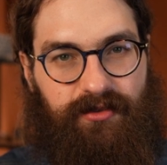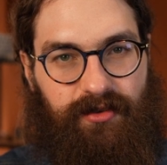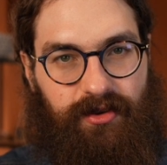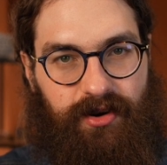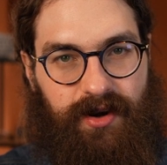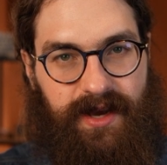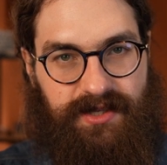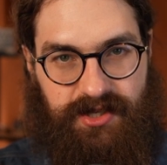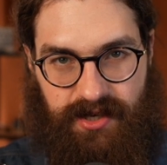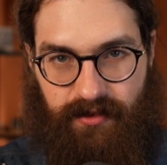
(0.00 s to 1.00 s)
to learn
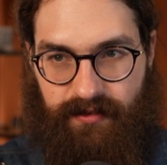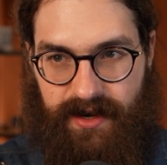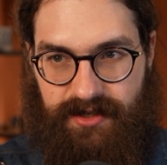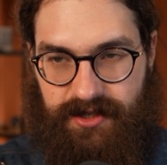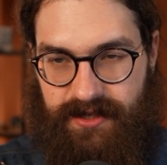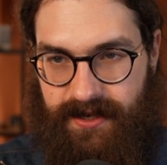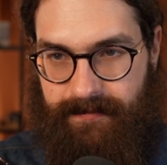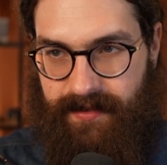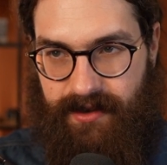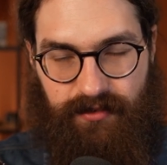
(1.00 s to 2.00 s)
as a software
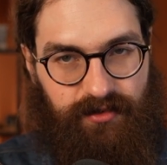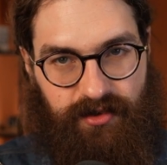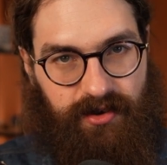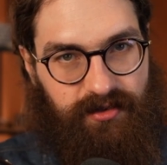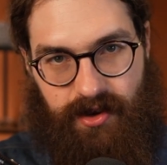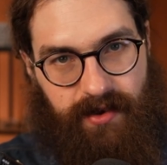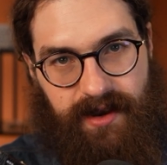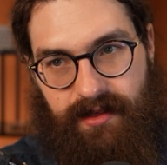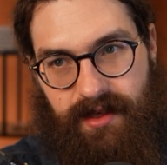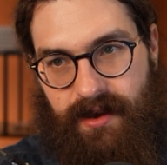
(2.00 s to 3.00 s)
engineer. And if you don't know
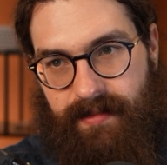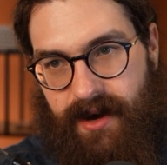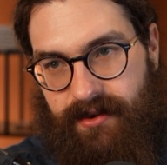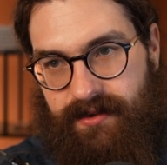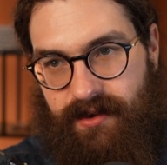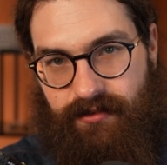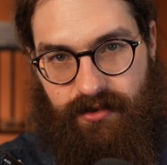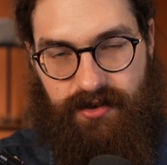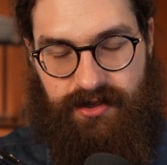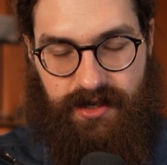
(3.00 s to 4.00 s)
anything about it, if
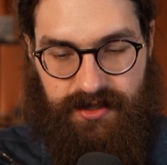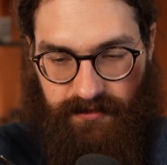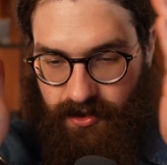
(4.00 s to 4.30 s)
you're just